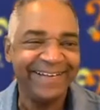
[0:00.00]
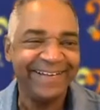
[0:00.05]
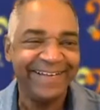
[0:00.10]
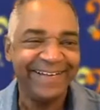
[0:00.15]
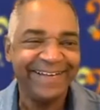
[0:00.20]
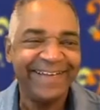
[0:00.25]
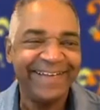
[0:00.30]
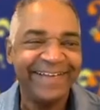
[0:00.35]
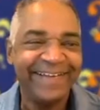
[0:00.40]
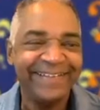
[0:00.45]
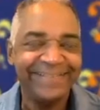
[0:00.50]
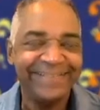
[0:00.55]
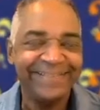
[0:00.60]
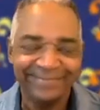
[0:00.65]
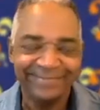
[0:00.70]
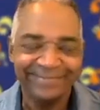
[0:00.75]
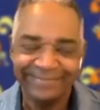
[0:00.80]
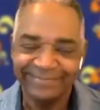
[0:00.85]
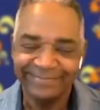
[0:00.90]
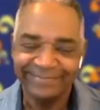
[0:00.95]

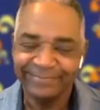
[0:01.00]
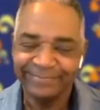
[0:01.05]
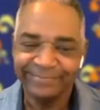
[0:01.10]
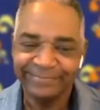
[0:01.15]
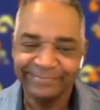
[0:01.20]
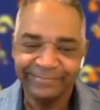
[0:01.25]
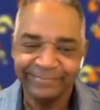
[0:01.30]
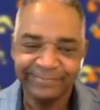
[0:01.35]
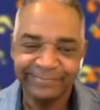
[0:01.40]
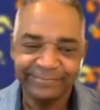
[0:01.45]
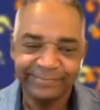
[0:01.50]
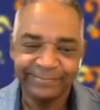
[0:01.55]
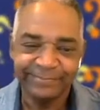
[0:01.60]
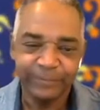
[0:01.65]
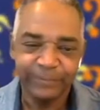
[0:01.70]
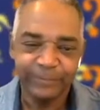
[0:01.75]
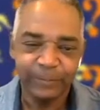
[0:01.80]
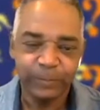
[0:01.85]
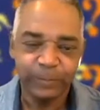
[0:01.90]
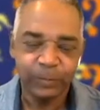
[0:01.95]

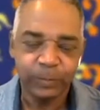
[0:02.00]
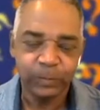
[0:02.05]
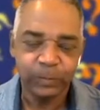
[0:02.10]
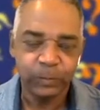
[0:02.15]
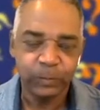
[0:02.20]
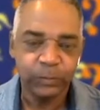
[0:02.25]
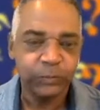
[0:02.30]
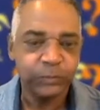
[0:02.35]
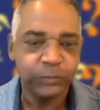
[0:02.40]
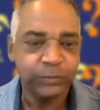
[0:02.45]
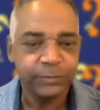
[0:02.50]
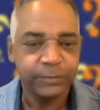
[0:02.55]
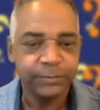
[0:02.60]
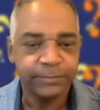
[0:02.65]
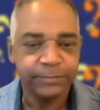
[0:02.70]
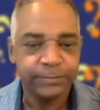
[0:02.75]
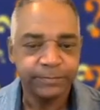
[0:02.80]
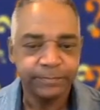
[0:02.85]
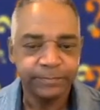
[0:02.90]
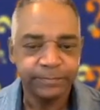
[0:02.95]

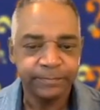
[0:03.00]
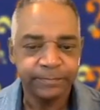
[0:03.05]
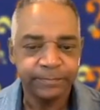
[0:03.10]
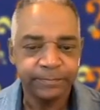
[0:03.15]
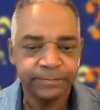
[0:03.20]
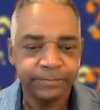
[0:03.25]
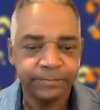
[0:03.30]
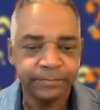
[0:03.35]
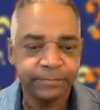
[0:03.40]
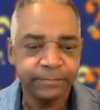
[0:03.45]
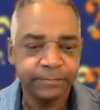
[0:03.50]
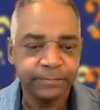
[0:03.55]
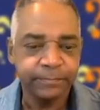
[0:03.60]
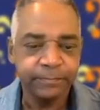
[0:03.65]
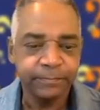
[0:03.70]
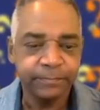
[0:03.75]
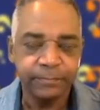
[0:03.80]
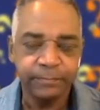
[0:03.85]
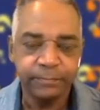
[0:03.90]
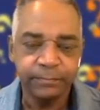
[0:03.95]

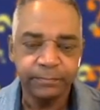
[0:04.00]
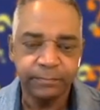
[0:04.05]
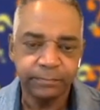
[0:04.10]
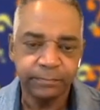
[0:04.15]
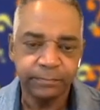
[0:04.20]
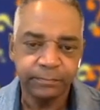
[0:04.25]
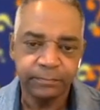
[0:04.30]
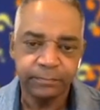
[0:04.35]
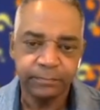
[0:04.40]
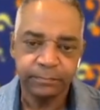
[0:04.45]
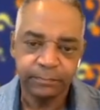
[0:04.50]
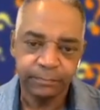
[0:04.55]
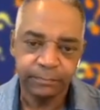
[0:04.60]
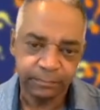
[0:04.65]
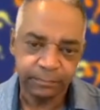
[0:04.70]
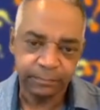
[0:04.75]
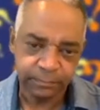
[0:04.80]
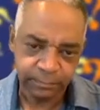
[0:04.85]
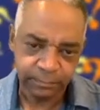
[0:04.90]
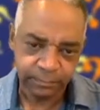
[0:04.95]

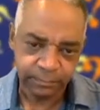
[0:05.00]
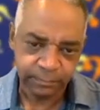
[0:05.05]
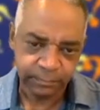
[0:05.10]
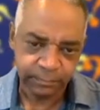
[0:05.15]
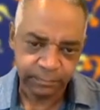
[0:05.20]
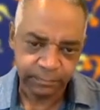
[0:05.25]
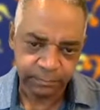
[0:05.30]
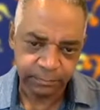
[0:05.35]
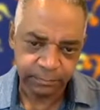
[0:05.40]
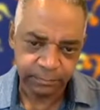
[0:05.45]
[no speech]